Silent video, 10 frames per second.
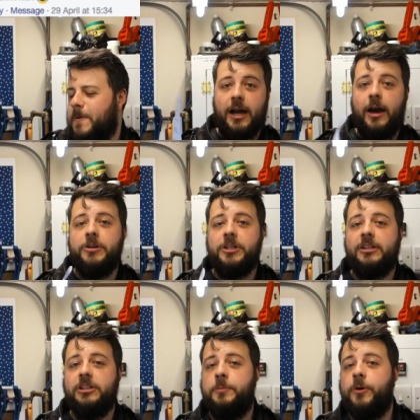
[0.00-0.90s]
Harry's
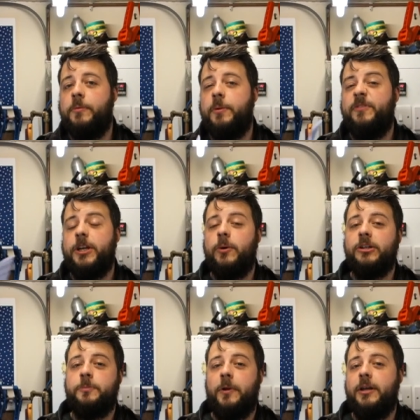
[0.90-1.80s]
actually put up a video
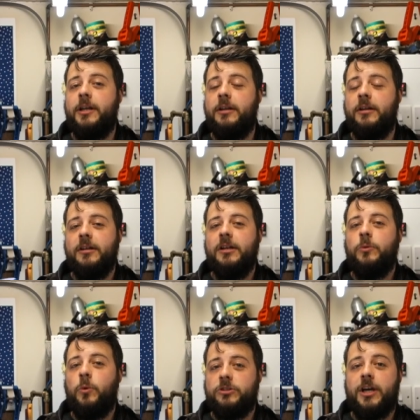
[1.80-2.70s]
explaining
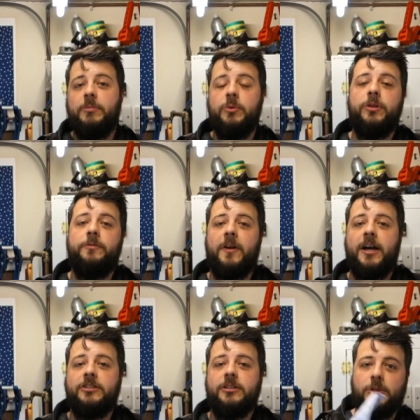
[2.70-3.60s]
what's happening with the
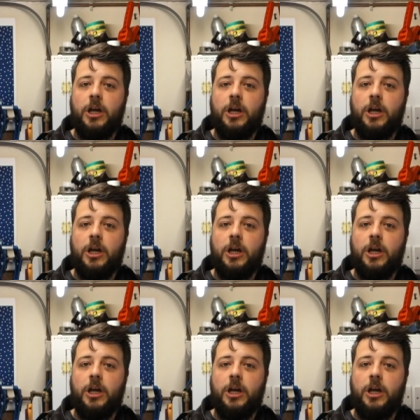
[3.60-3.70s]
flask.